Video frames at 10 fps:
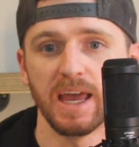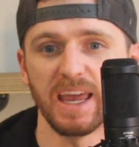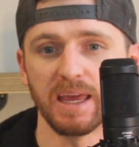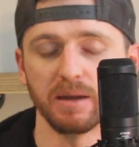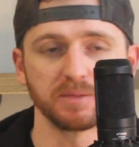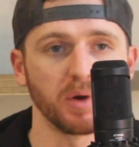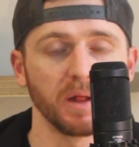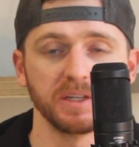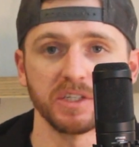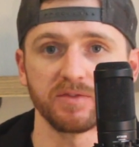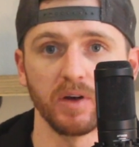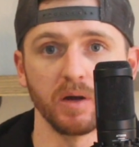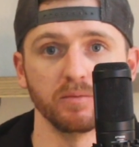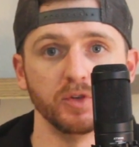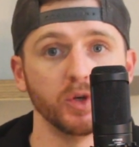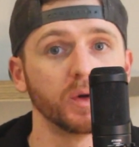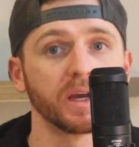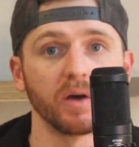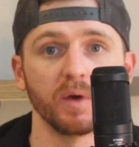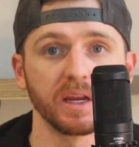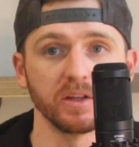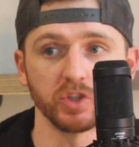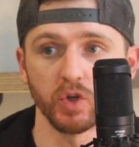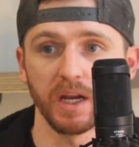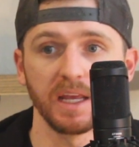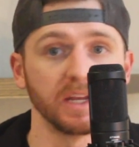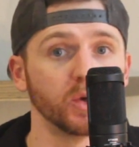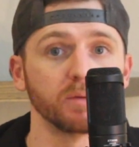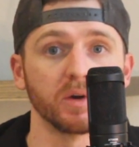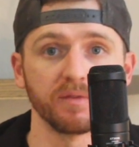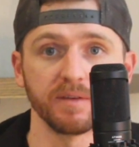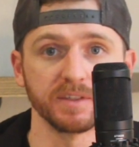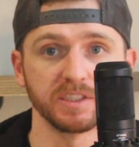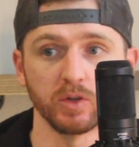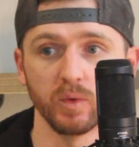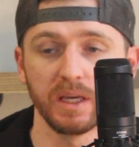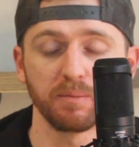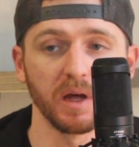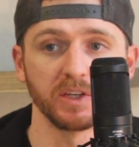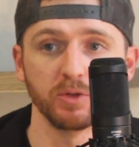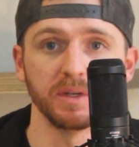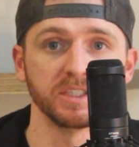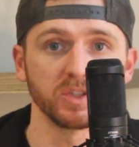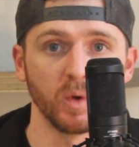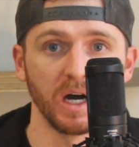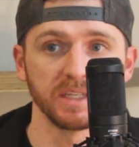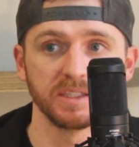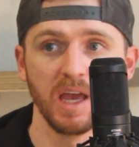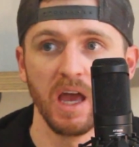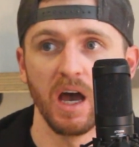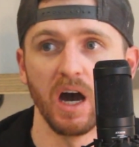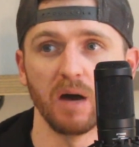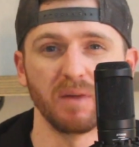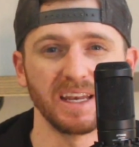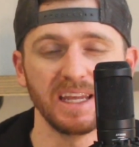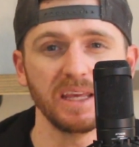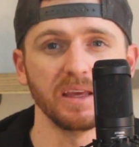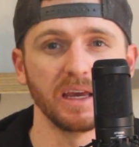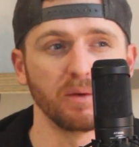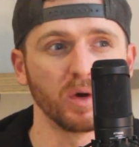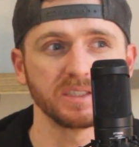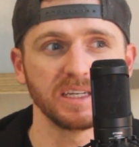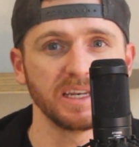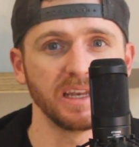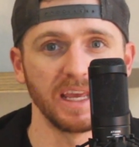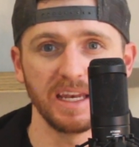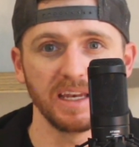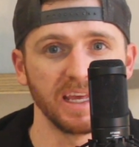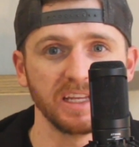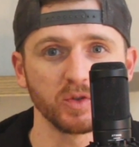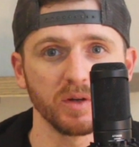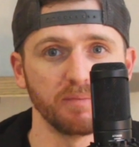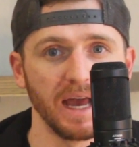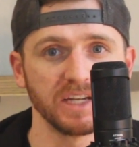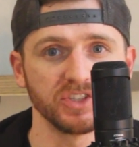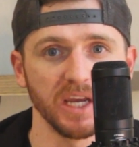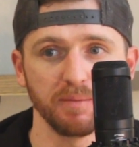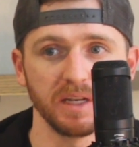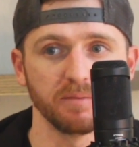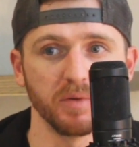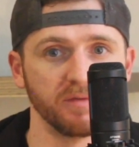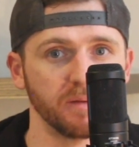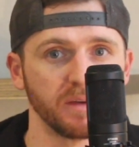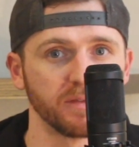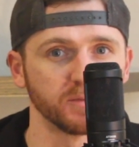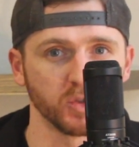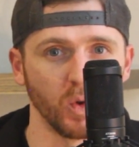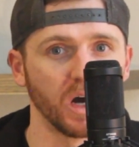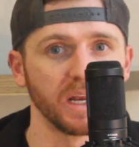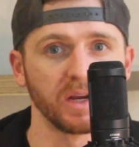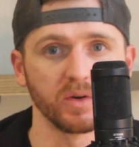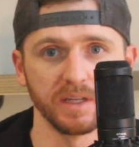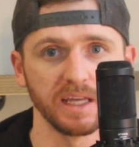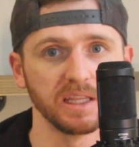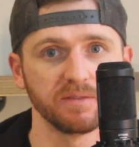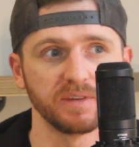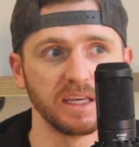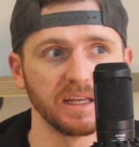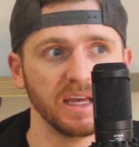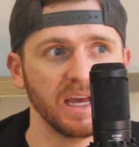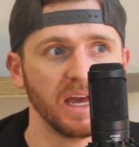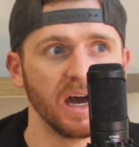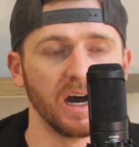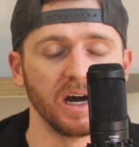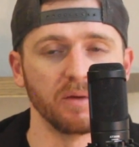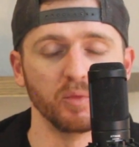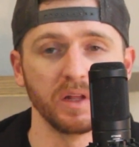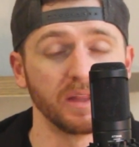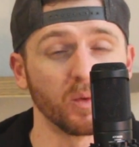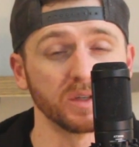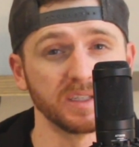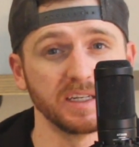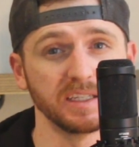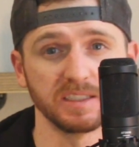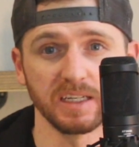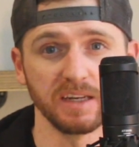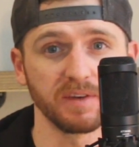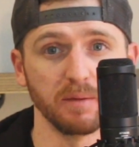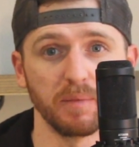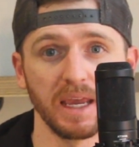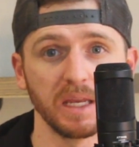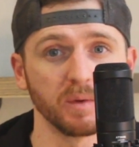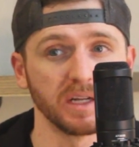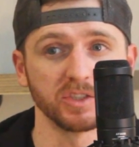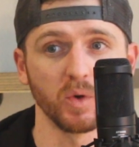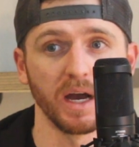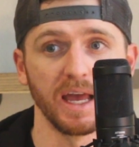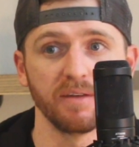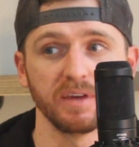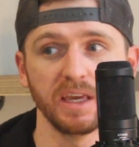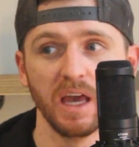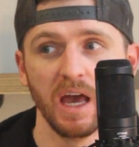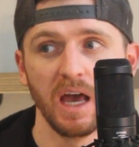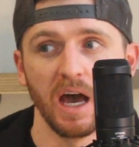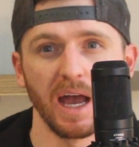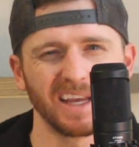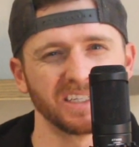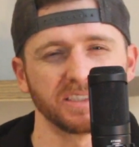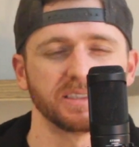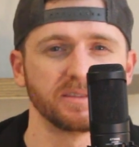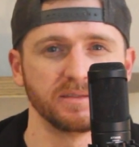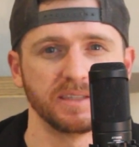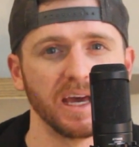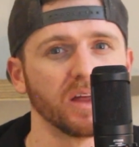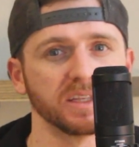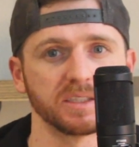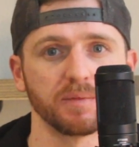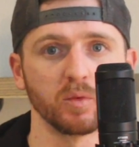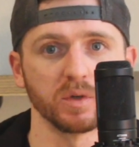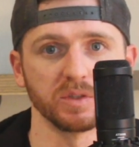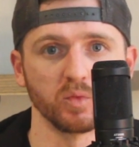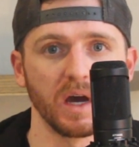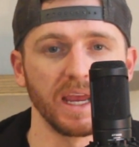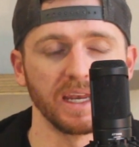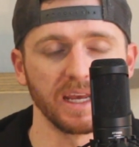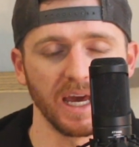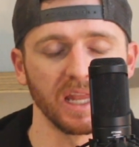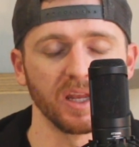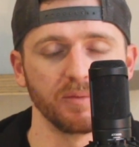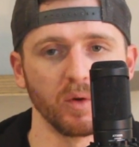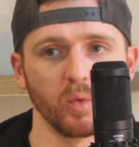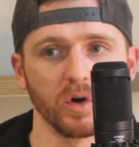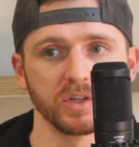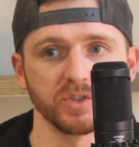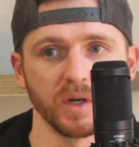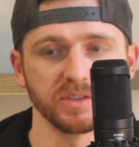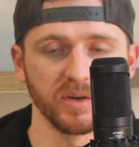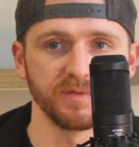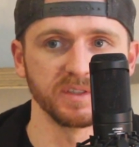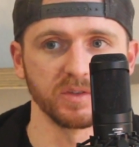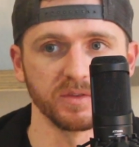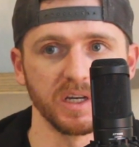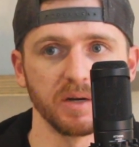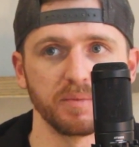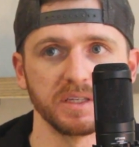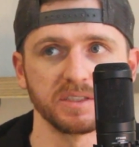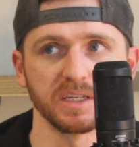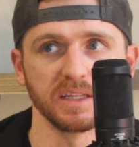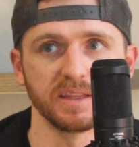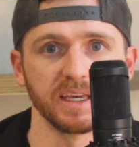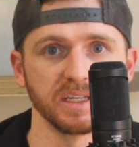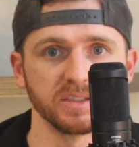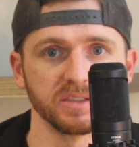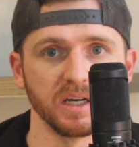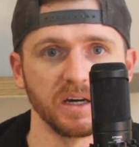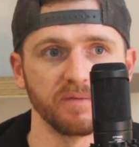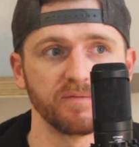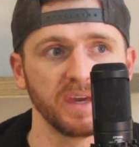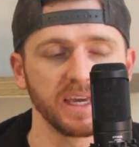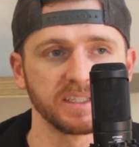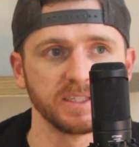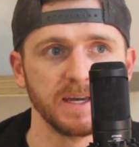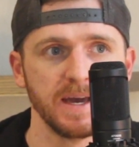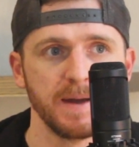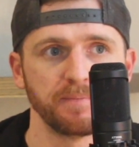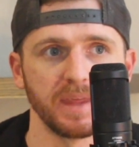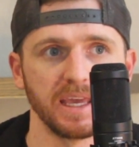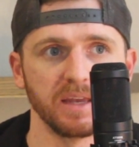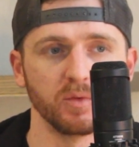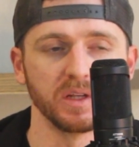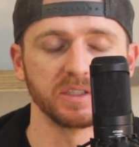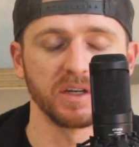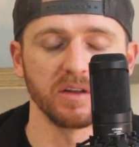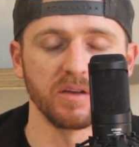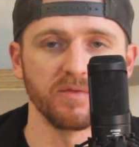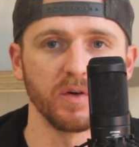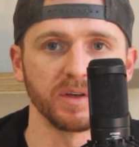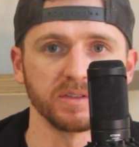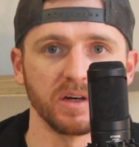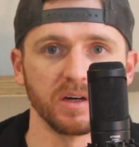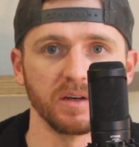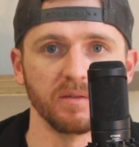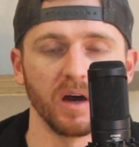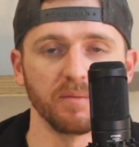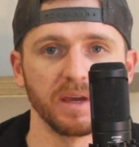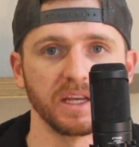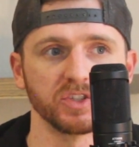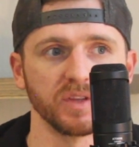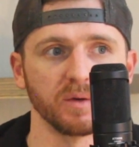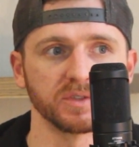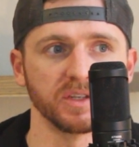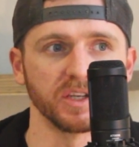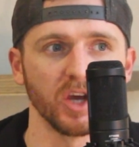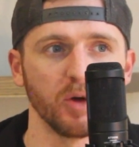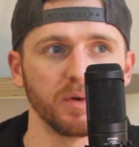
And it's probably just from doing our regular training and doing Murph every single week, probably too many squats. Uh, my knee, it wasn't in, in any sort of bad shape. It didn't prevent me from squatting or deadlifting. Um, really, there wasn't any significant pain when I'd squat heavy. I could just tell that something wasn't right, and it got a little bit worse. So I saw a physical therapist to get things uh, fixed, and really started to focus on on making sure that was good to go.